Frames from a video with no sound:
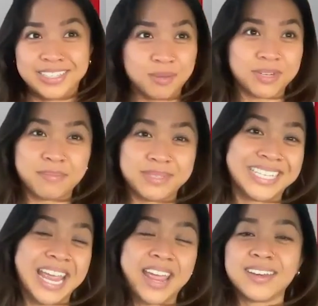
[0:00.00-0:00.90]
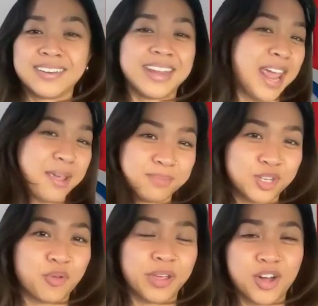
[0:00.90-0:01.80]
sometimes 10
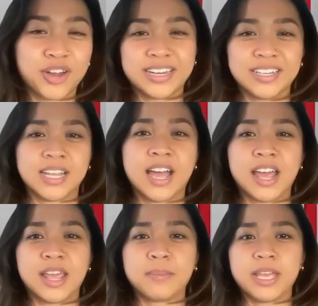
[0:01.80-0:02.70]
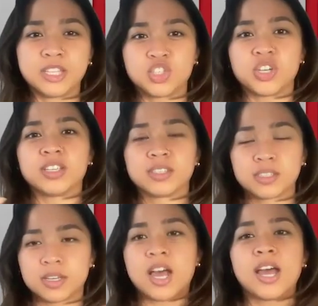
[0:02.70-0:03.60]
games going on at a time, it's
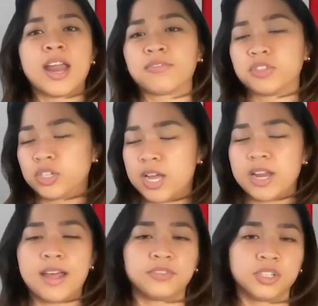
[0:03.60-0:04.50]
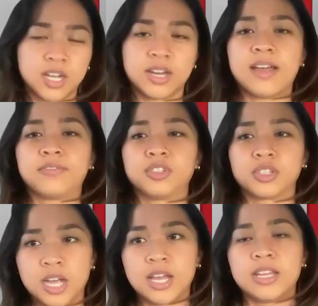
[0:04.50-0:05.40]
just cut after cut after cut after
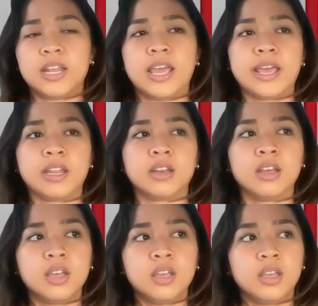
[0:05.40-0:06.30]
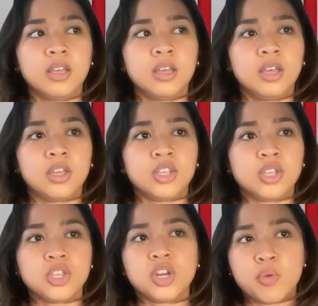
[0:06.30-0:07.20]
cut. And,
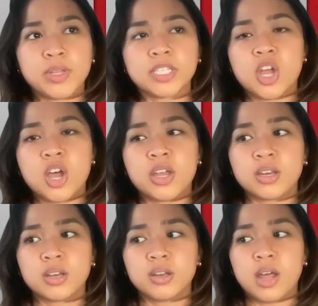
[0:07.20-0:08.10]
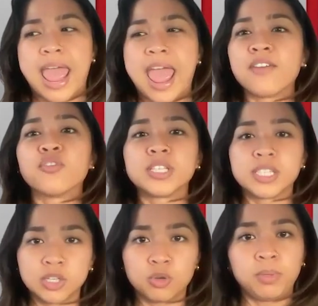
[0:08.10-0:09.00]
it's not every
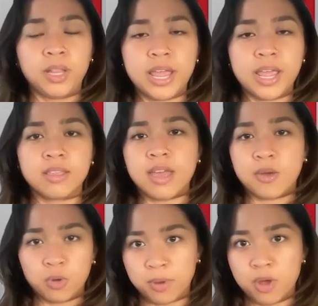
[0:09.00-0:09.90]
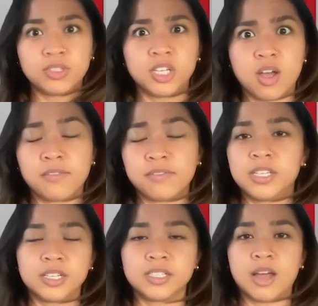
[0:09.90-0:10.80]
single play that we're posting,
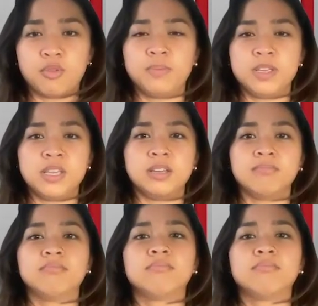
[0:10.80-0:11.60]
obviously, because that would be